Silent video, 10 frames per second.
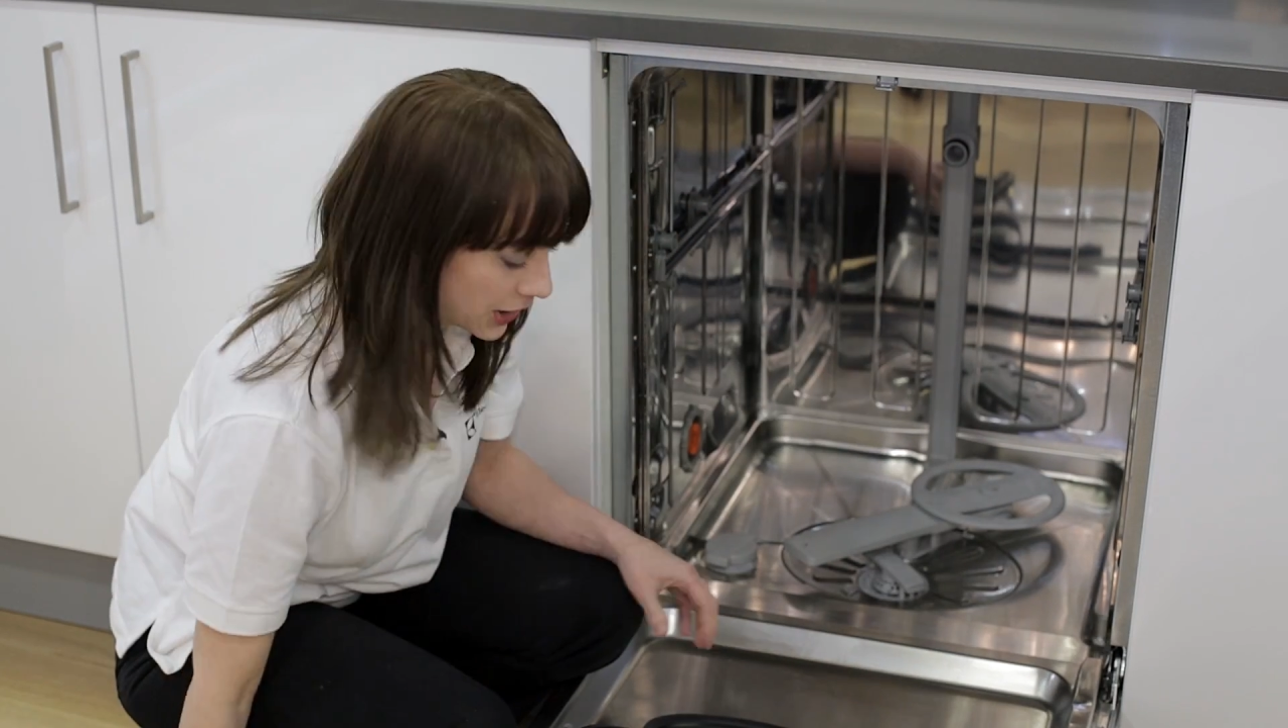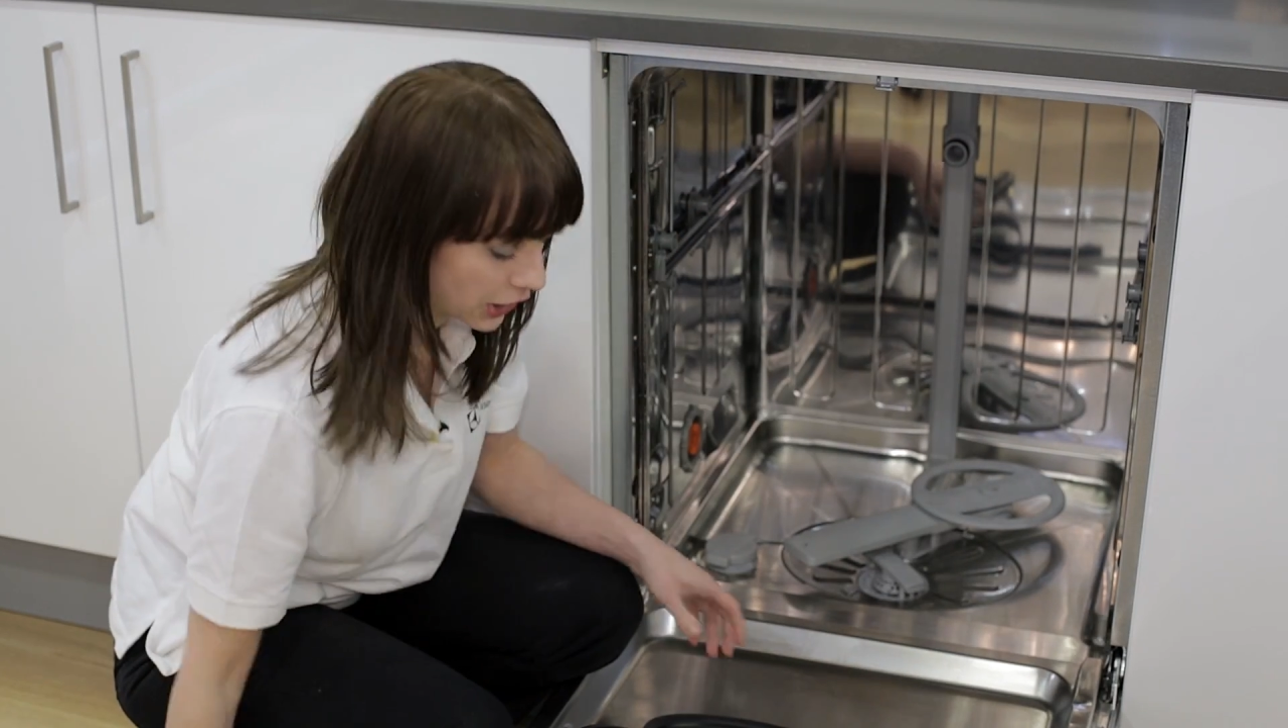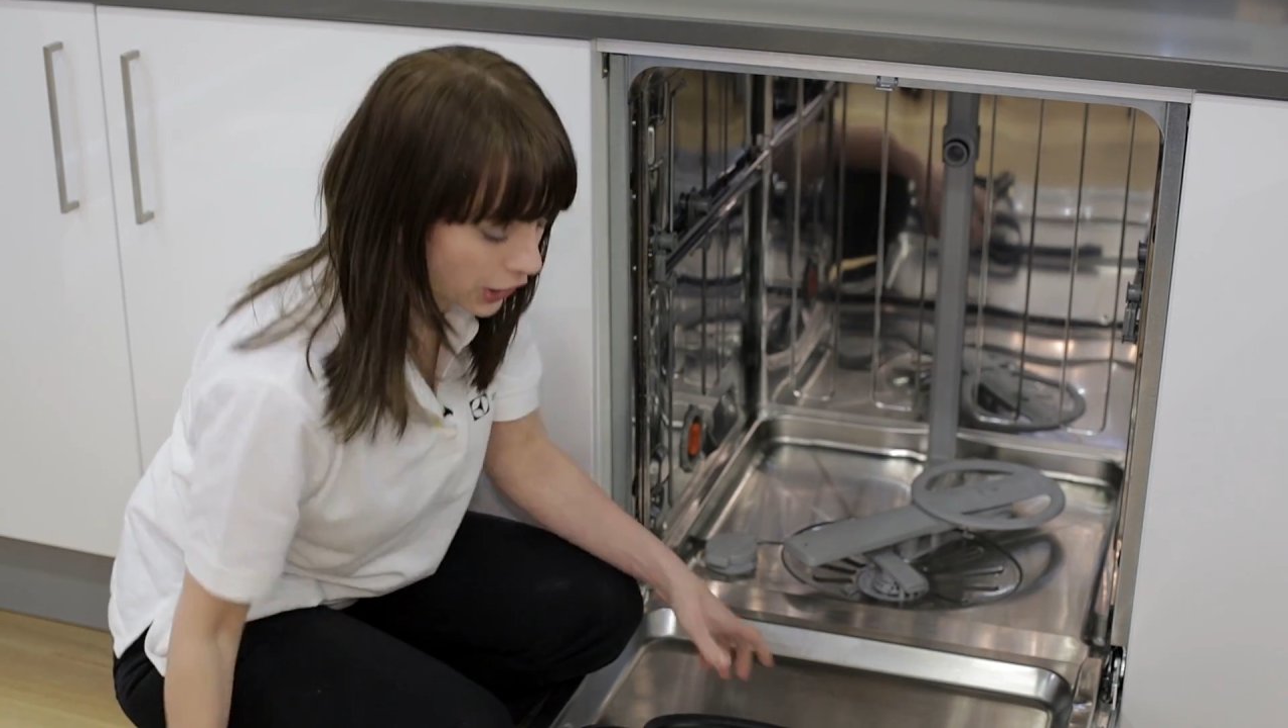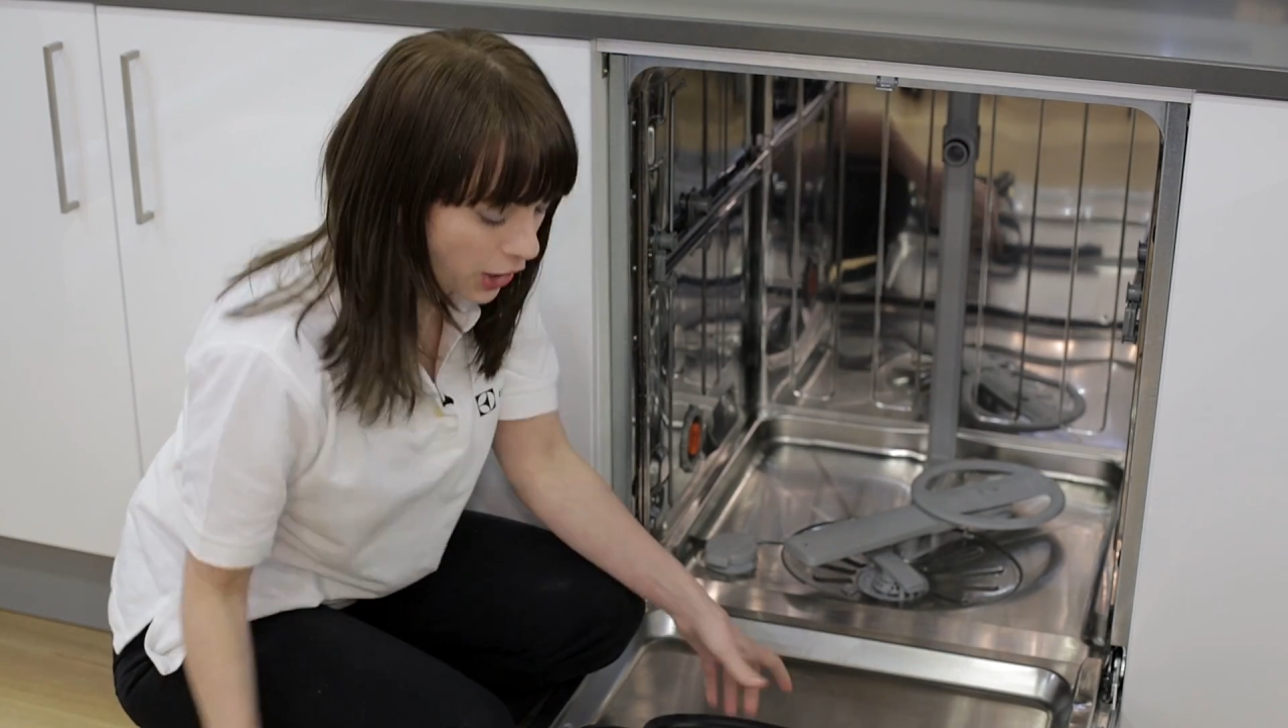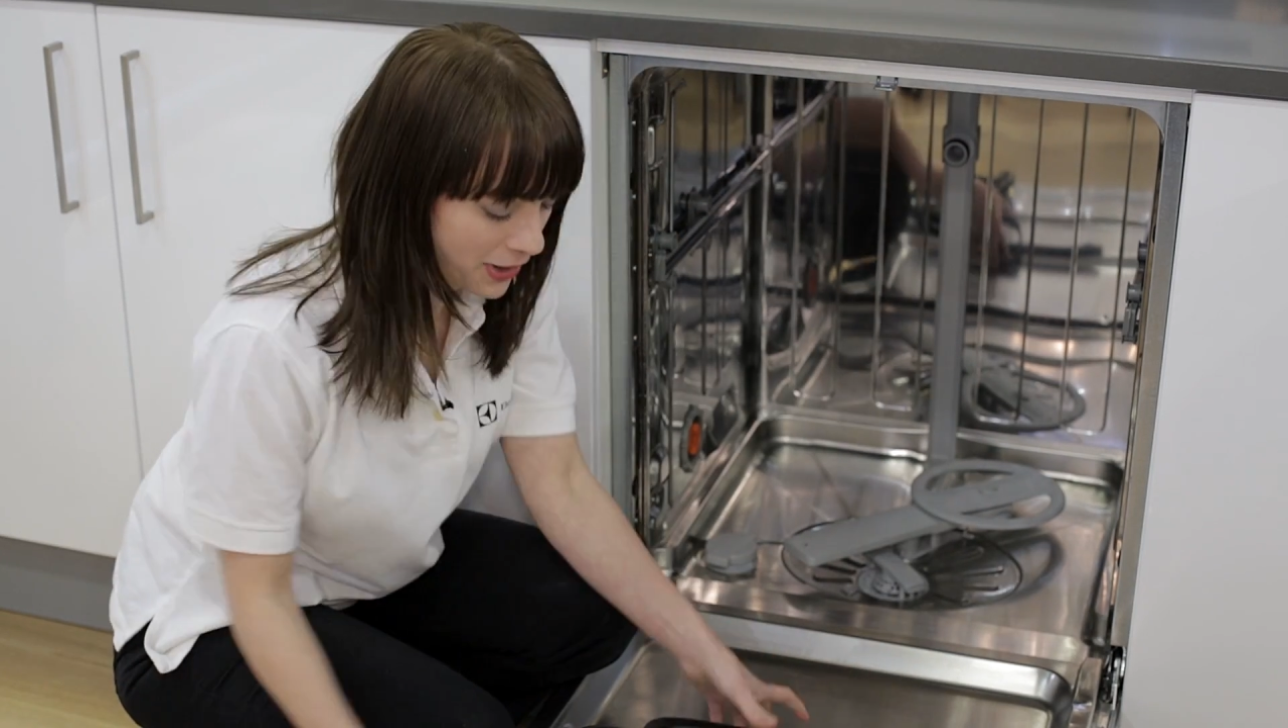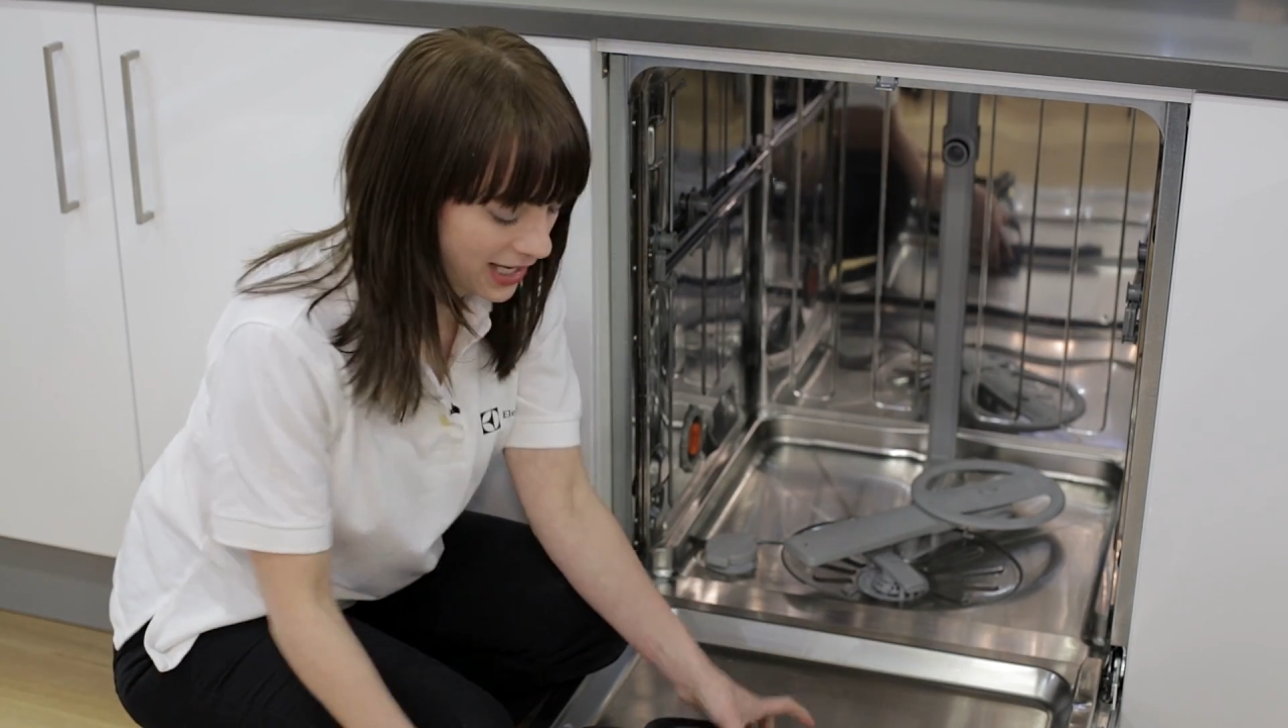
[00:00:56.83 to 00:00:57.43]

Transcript: going to go